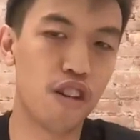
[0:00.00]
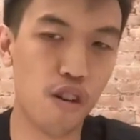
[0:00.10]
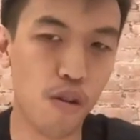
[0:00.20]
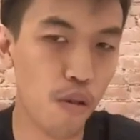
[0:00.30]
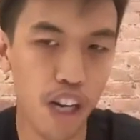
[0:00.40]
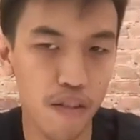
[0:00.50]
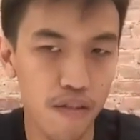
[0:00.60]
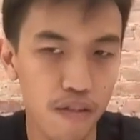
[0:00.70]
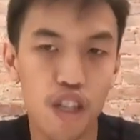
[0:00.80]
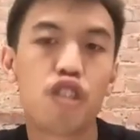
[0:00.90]
no kind
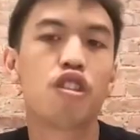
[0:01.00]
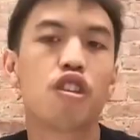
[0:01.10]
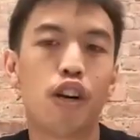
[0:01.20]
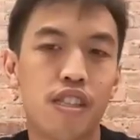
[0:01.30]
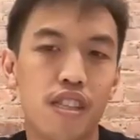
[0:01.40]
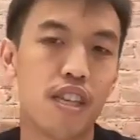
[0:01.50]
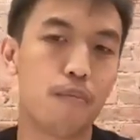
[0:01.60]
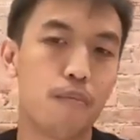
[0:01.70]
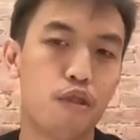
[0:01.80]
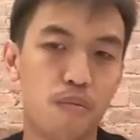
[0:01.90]
of additional trust
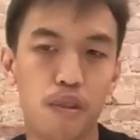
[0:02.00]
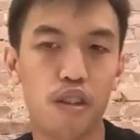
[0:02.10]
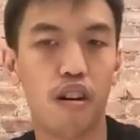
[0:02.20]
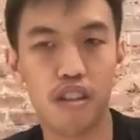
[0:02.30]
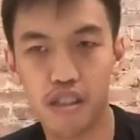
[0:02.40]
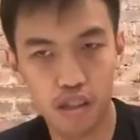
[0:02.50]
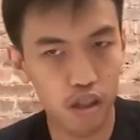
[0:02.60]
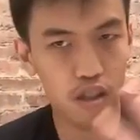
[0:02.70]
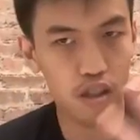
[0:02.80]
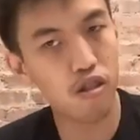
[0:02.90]
assumptions beyond
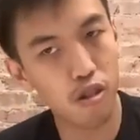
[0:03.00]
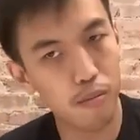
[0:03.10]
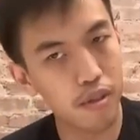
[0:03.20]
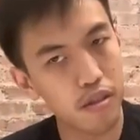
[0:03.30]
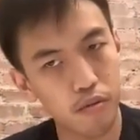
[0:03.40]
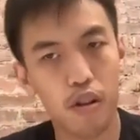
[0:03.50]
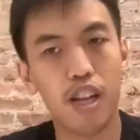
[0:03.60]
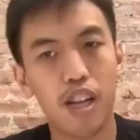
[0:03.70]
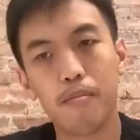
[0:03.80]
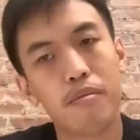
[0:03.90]
just the normal
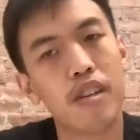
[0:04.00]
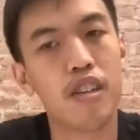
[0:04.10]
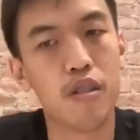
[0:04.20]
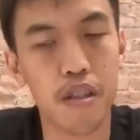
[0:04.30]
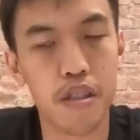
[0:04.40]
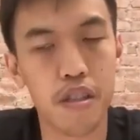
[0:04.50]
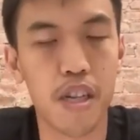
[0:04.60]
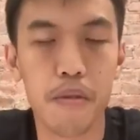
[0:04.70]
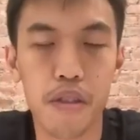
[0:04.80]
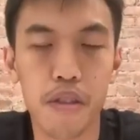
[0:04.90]
rollup trust
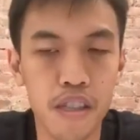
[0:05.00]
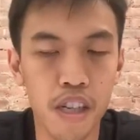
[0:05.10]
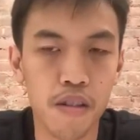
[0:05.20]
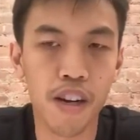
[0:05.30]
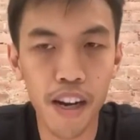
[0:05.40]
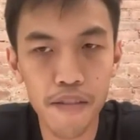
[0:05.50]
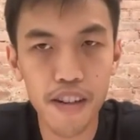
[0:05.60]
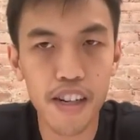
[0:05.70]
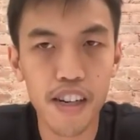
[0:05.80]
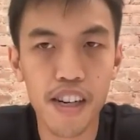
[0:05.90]
assumptions that you have.
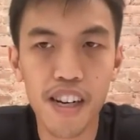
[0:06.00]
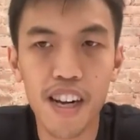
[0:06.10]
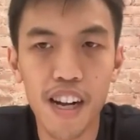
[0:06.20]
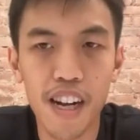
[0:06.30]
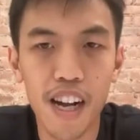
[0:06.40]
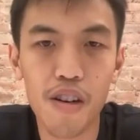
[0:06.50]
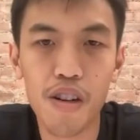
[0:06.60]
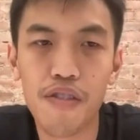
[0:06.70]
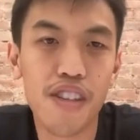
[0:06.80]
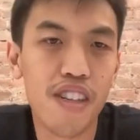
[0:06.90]

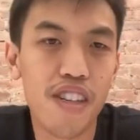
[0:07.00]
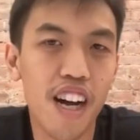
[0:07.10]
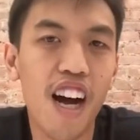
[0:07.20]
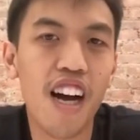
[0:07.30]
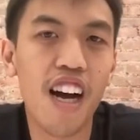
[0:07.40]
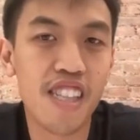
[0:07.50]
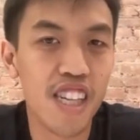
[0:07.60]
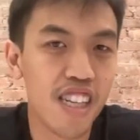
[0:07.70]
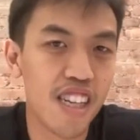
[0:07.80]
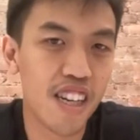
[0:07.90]
However,
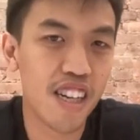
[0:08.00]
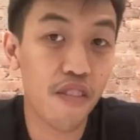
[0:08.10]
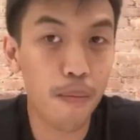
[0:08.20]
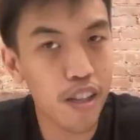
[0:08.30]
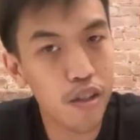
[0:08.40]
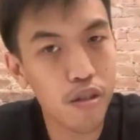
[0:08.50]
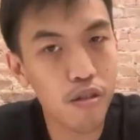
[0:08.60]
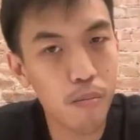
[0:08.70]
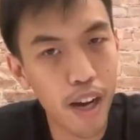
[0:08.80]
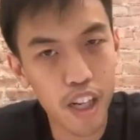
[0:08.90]
sending from
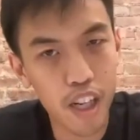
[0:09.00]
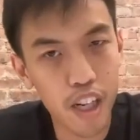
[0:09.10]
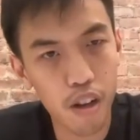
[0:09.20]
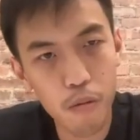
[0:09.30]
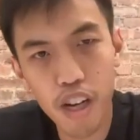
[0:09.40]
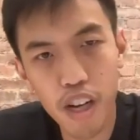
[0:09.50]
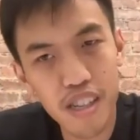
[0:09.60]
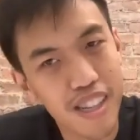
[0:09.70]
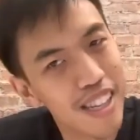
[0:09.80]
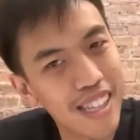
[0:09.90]
L2 back to
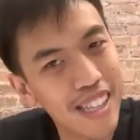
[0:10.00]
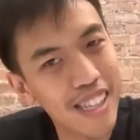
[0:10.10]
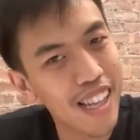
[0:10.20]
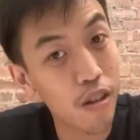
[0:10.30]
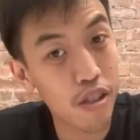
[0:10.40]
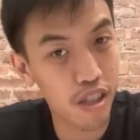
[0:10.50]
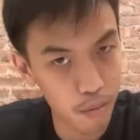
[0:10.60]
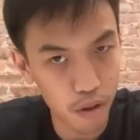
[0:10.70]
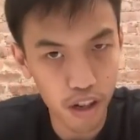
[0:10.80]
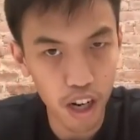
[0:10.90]
L1 is like looks a
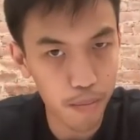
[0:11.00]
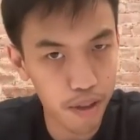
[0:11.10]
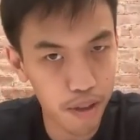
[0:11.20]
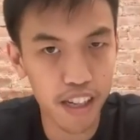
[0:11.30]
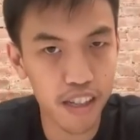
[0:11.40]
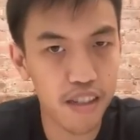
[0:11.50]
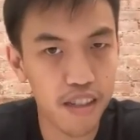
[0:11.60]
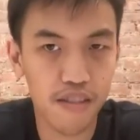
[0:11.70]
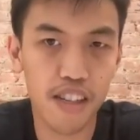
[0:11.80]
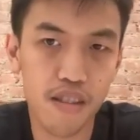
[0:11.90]
lot more complicated,
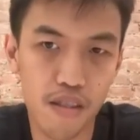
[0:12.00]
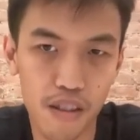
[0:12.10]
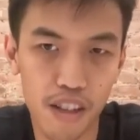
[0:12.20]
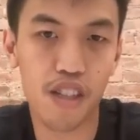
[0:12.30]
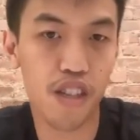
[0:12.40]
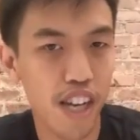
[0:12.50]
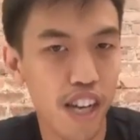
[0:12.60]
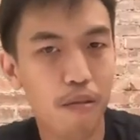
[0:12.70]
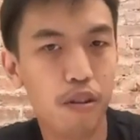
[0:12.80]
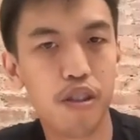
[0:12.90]
right? So like
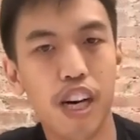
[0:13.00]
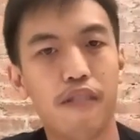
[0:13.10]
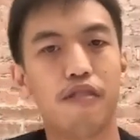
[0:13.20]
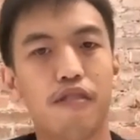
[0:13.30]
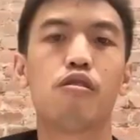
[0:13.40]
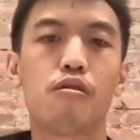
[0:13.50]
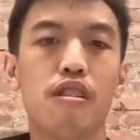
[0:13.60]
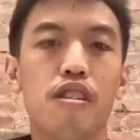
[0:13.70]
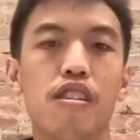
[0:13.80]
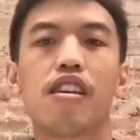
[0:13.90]
today, what you have to do
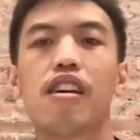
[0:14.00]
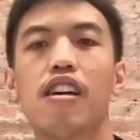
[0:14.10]
is,